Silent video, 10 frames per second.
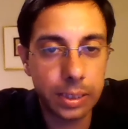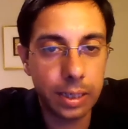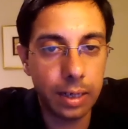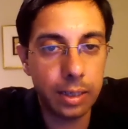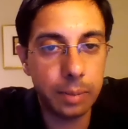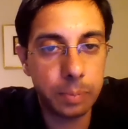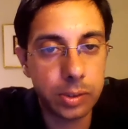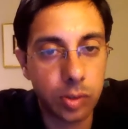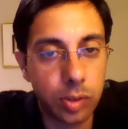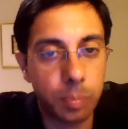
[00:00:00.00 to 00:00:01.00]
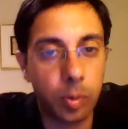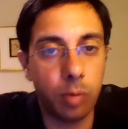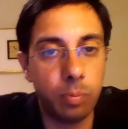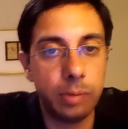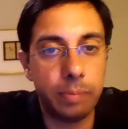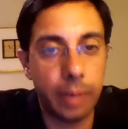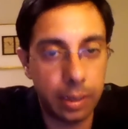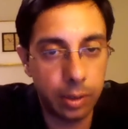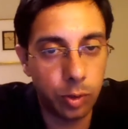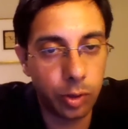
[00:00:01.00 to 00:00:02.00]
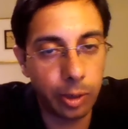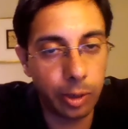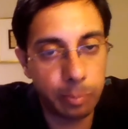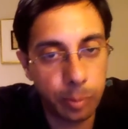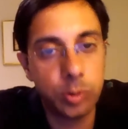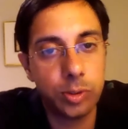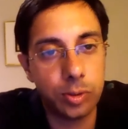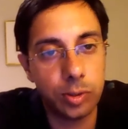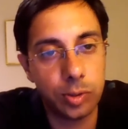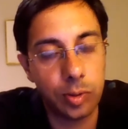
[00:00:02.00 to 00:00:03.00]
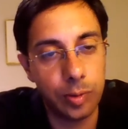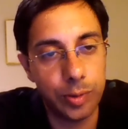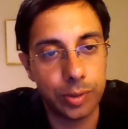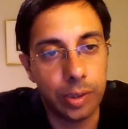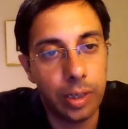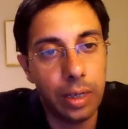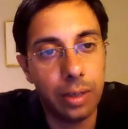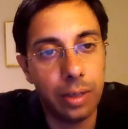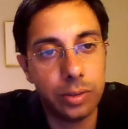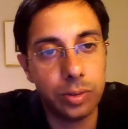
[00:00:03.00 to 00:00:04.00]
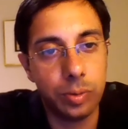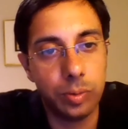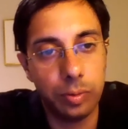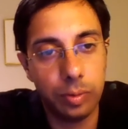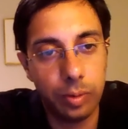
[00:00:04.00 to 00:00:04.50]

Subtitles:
it depends on the problem and your approach to the solution. So